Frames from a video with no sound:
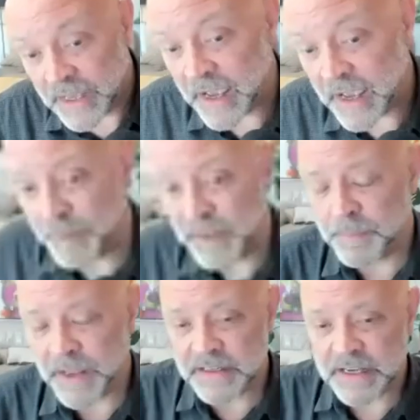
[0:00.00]
Yeah, I mean the
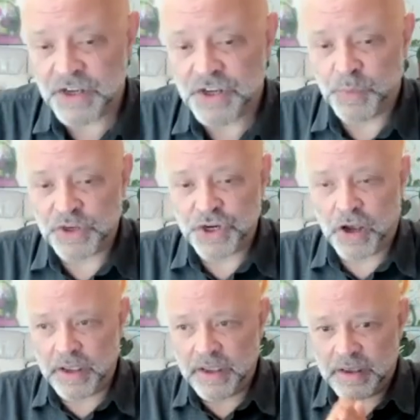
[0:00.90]
meditation which
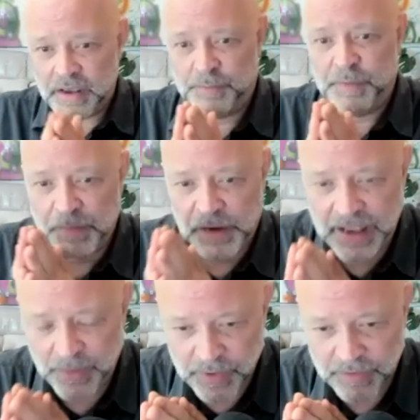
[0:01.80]
I have been
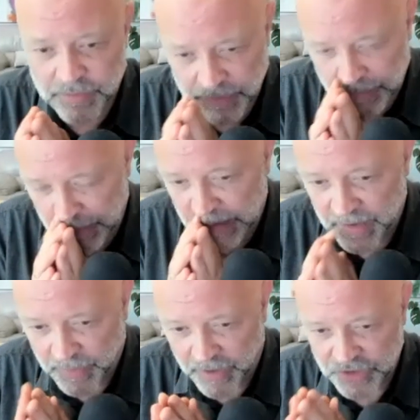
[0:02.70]
playing with,
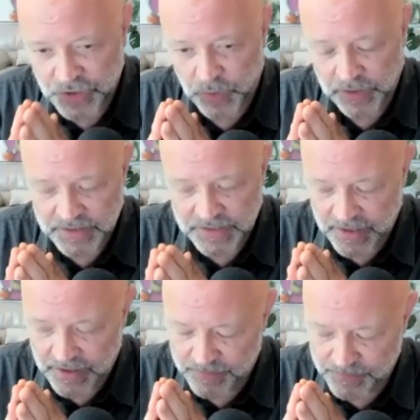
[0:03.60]
uh, I just call it
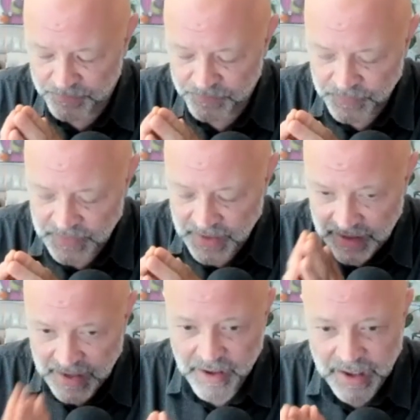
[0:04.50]
um,
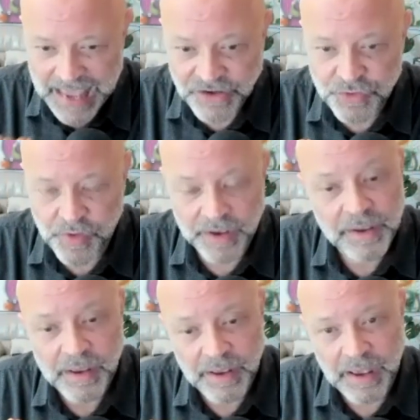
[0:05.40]

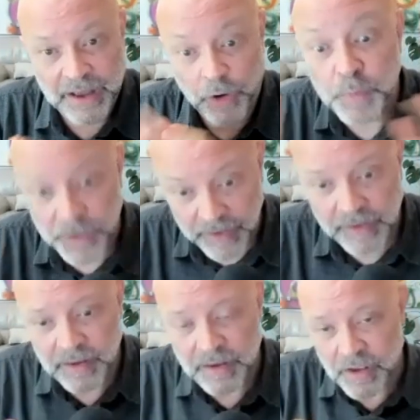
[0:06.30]
entering and opening,
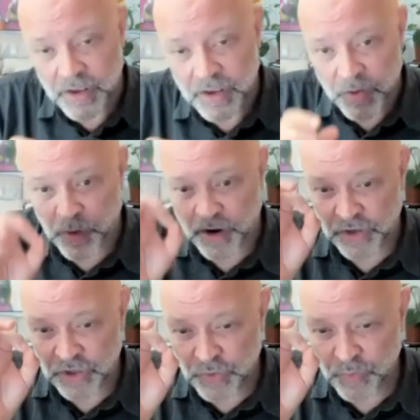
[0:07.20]
where
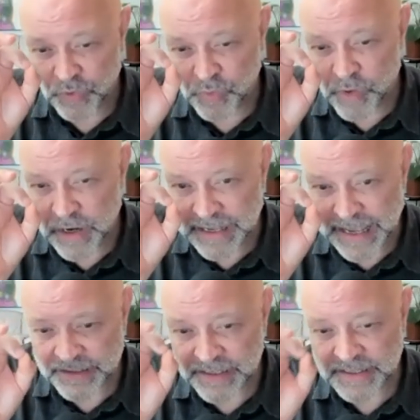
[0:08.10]
you you really
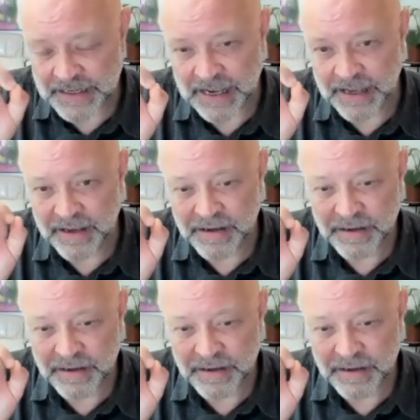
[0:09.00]
get to see